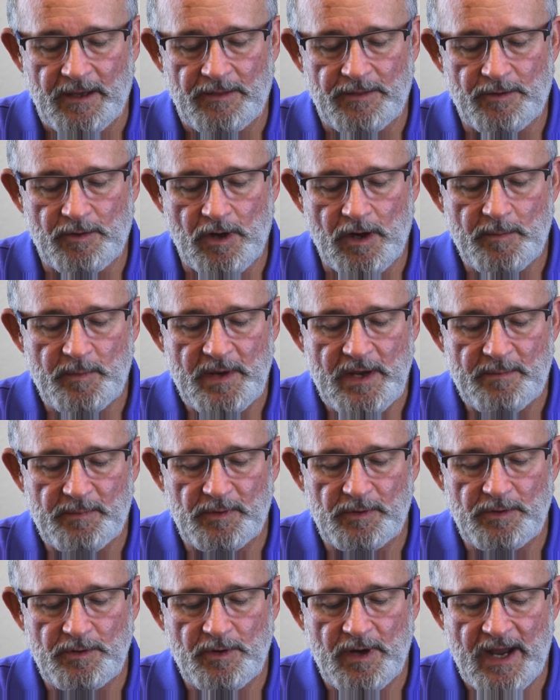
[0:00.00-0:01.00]
there are
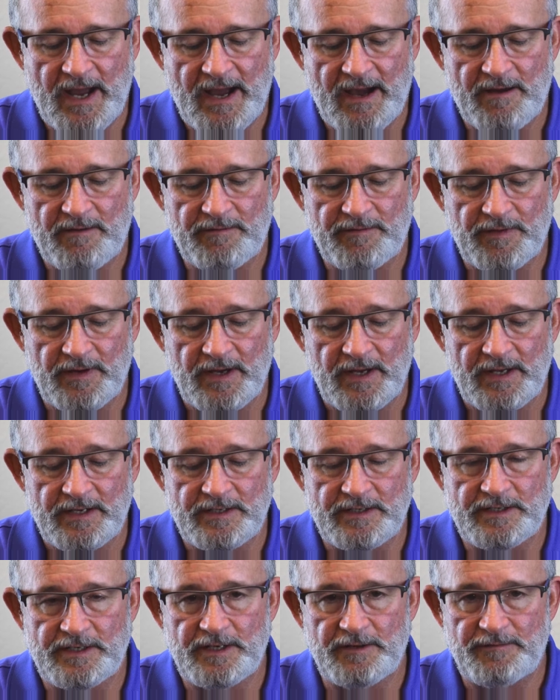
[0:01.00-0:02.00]
people who have
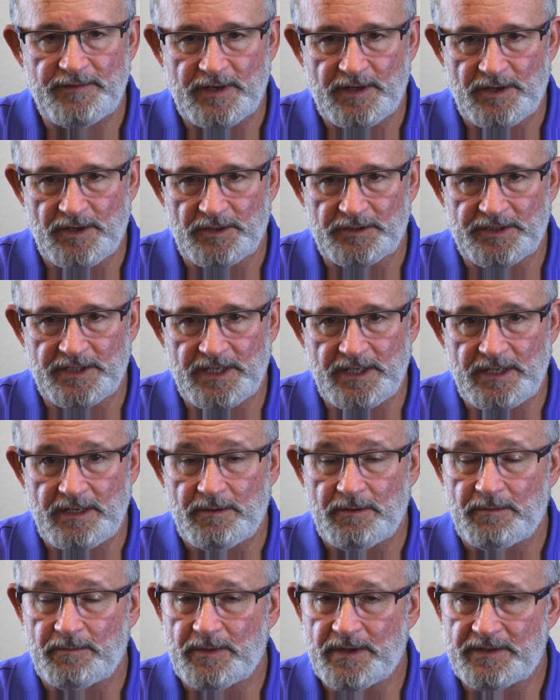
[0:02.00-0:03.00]
difficulty
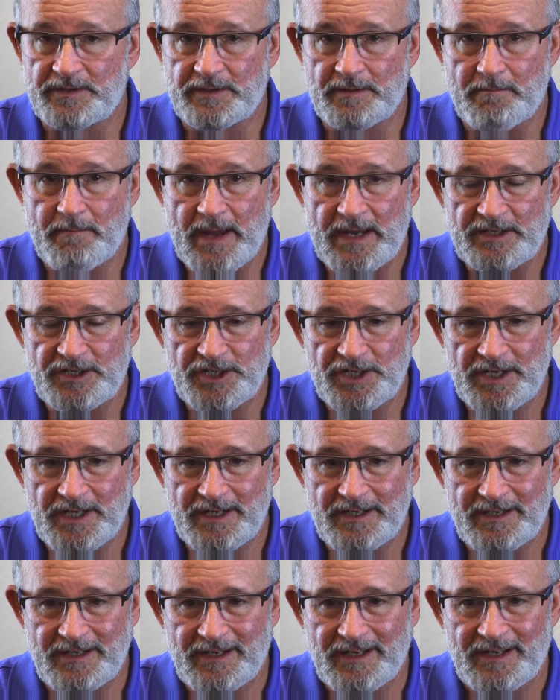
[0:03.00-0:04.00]
with
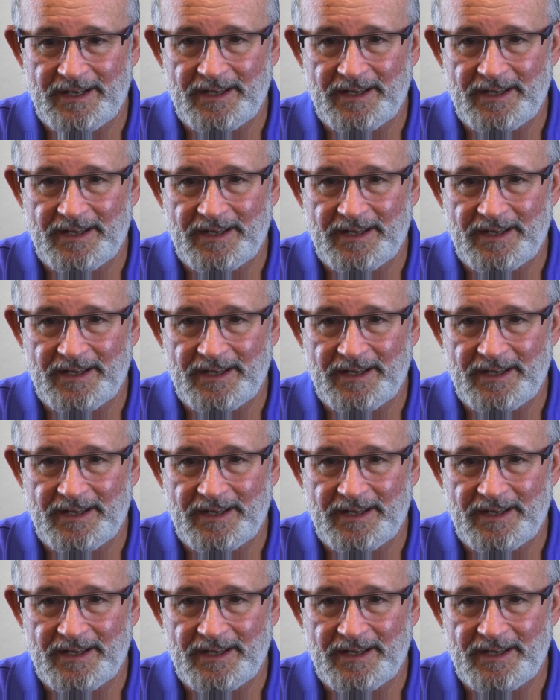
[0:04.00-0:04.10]
dementia,